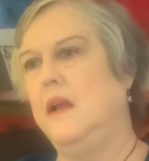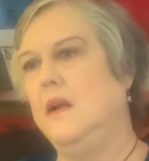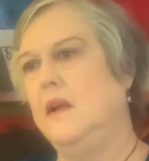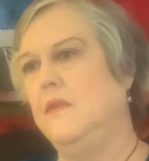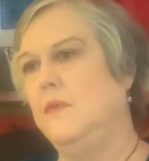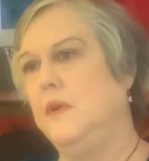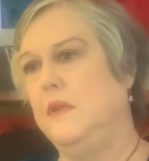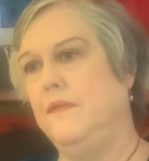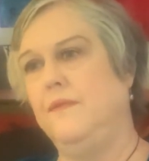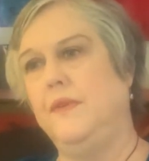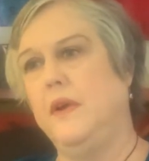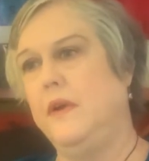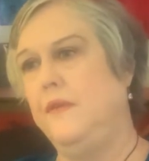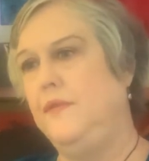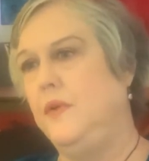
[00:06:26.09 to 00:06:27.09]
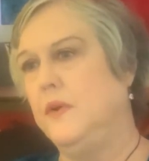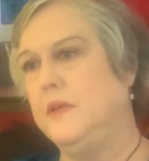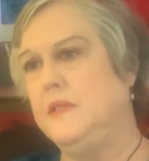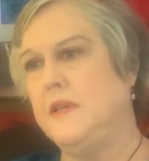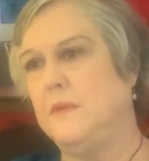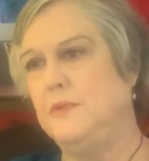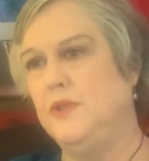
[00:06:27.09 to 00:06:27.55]
with very few
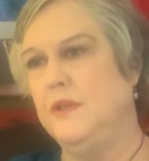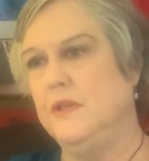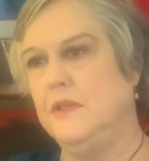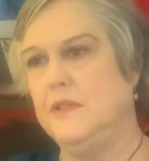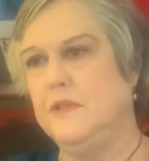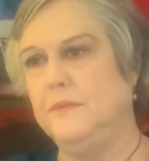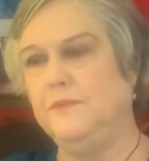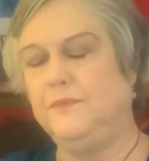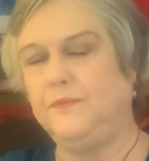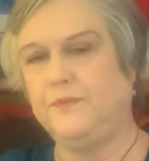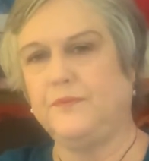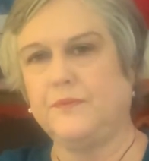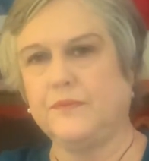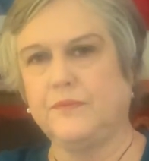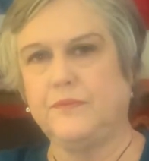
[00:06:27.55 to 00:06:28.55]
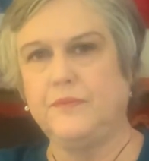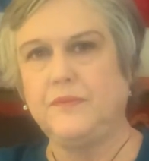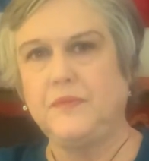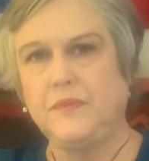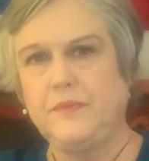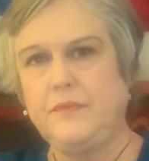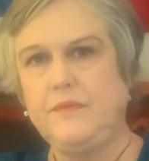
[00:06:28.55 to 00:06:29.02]
exceptions.
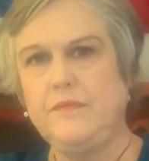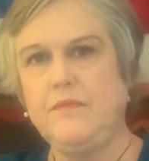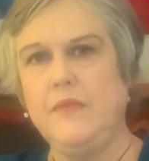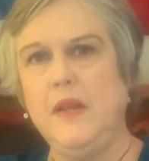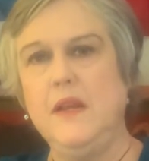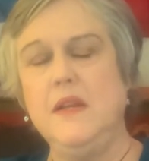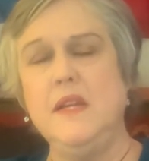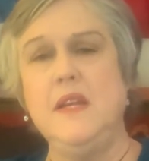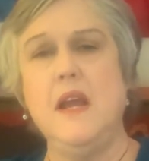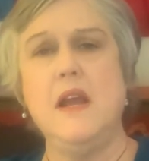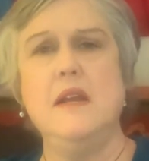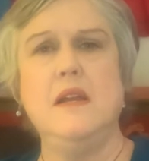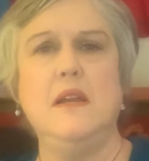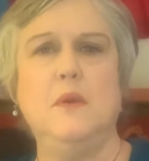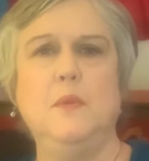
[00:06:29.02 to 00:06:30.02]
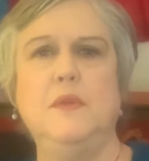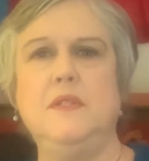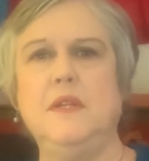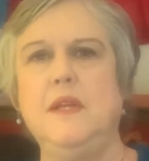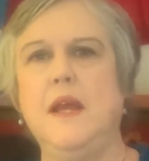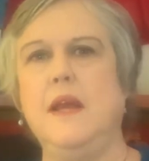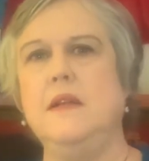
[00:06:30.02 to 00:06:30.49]
And again, it was a
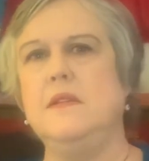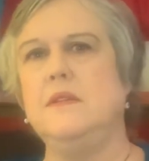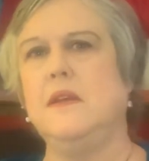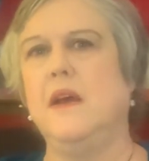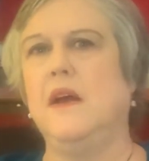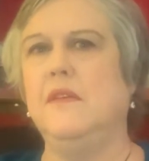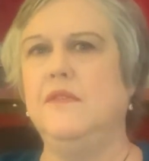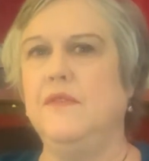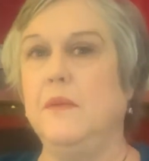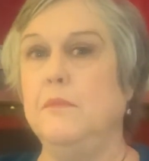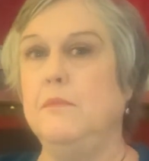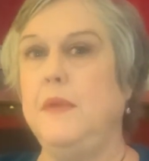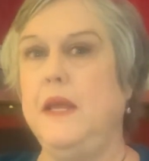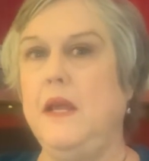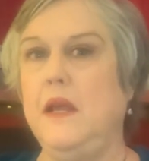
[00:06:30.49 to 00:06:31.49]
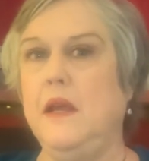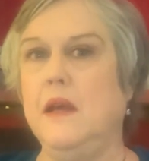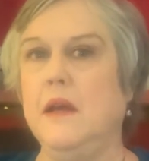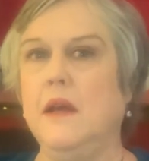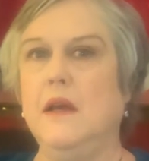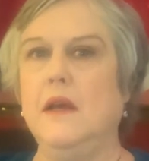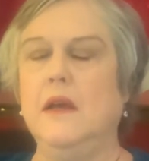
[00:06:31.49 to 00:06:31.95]
case of me
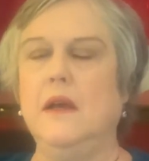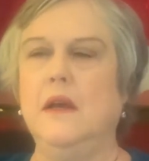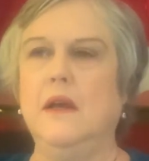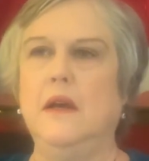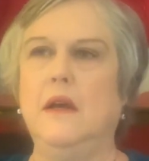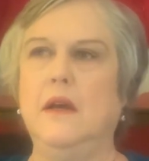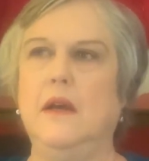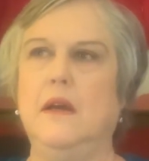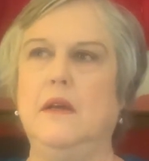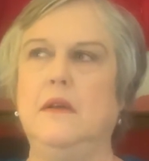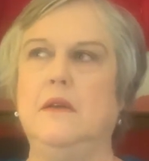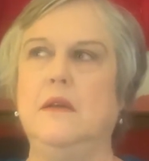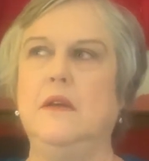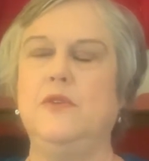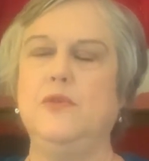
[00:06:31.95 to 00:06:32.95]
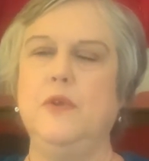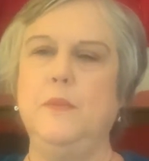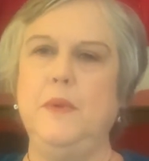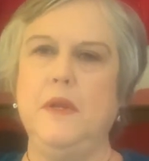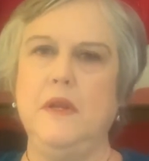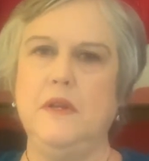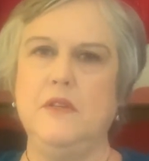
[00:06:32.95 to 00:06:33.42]

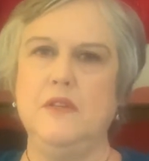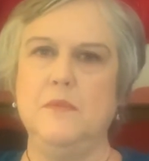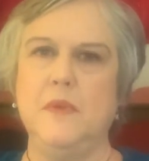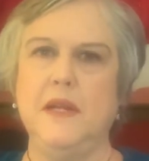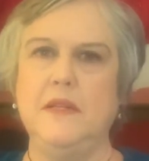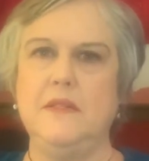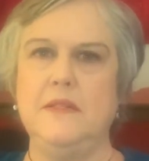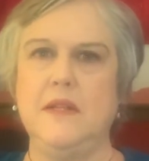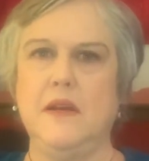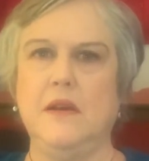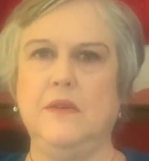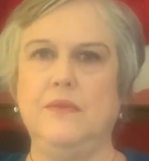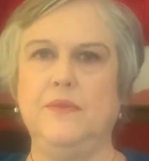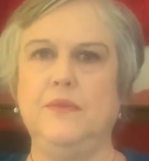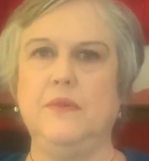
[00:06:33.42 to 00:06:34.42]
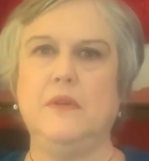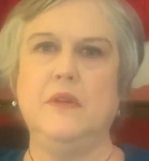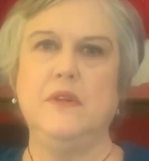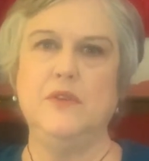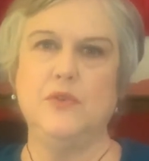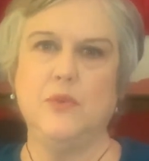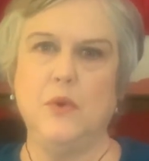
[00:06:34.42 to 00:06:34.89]
attributing to myself
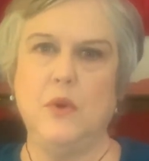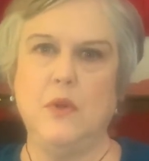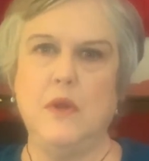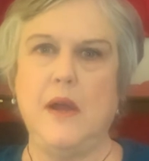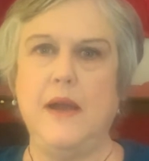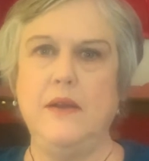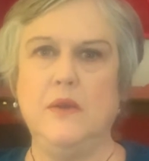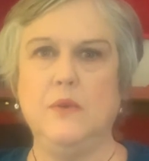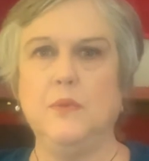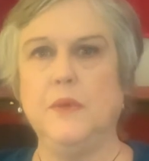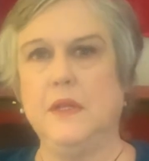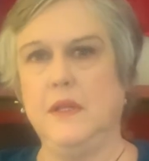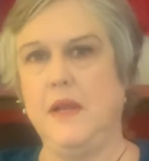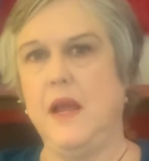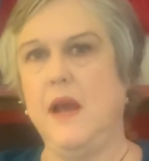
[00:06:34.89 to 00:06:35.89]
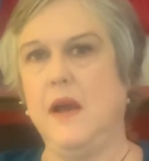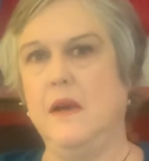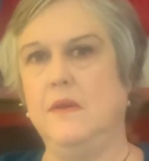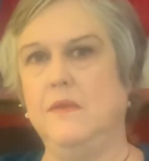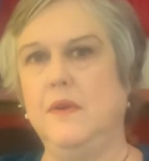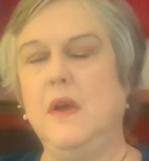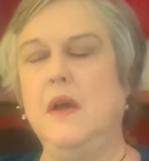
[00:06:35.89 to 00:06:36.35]
control I don't really have.
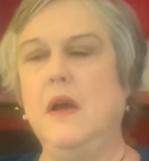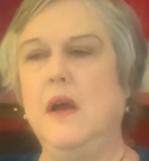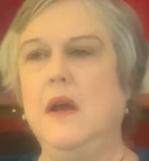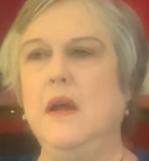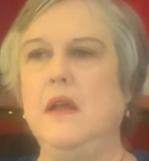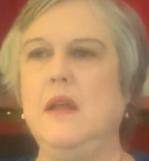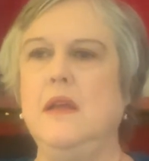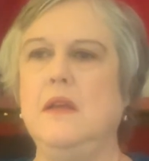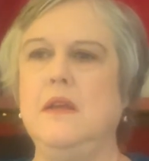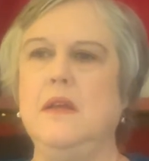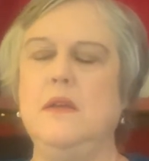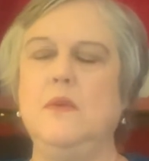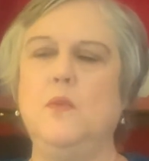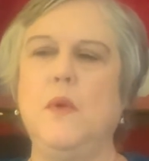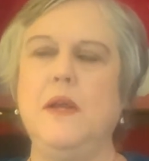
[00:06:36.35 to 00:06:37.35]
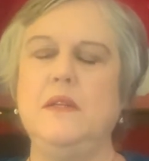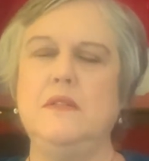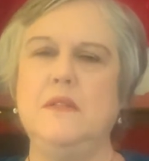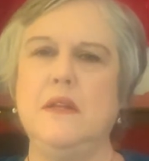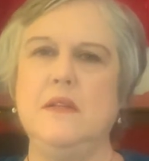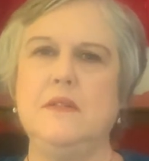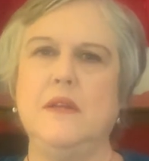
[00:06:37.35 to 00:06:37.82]
In one
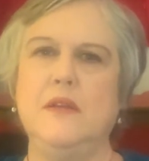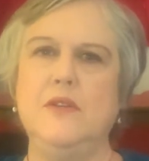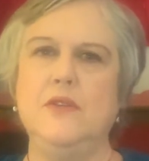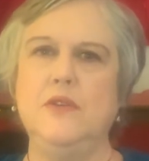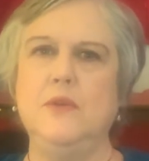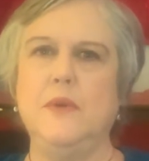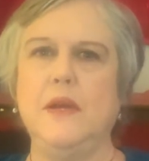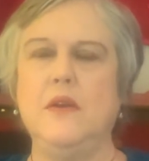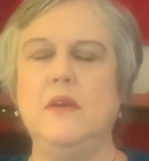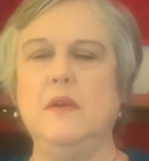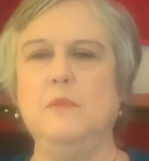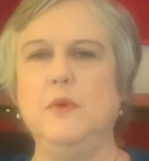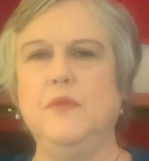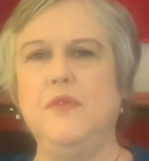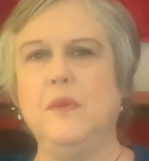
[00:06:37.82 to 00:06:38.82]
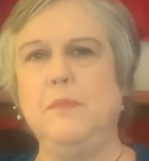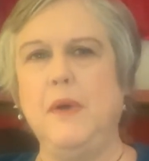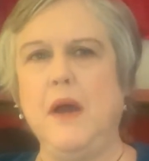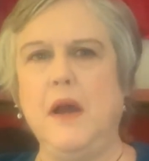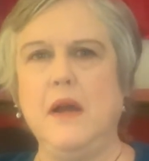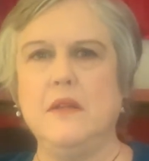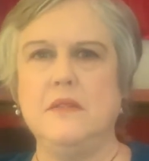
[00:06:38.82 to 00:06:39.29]
sense, I do. I could have moved the
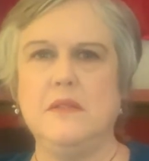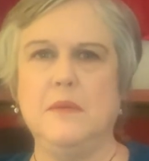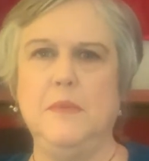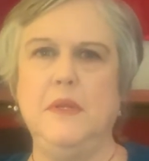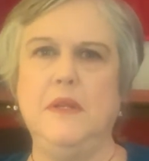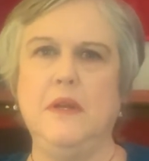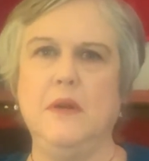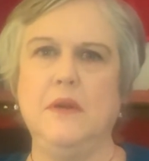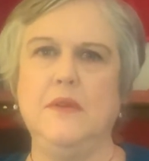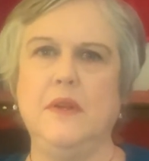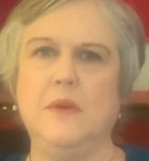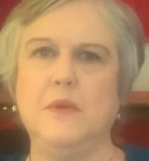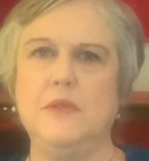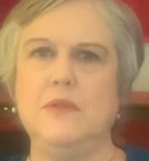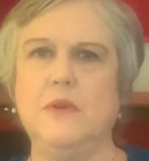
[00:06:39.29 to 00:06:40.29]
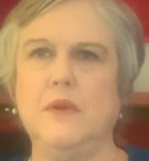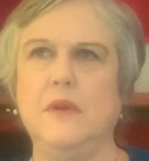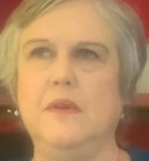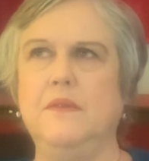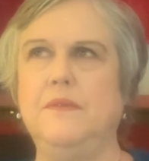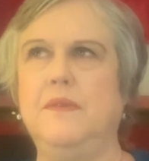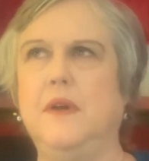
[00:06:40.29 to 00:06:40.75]
pots. I mean, there were sort
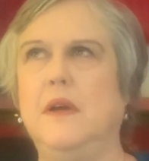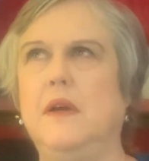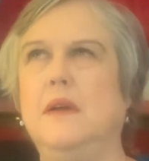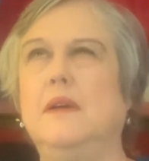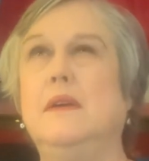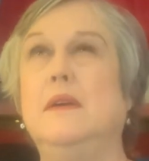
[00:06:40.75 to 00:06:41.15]
of